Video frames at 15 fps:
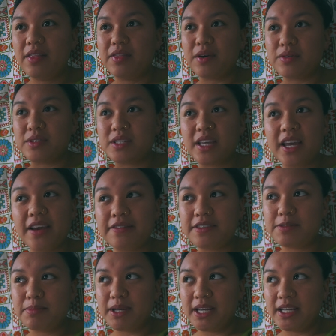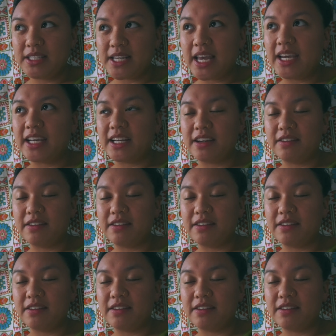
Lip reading: those gifts being taken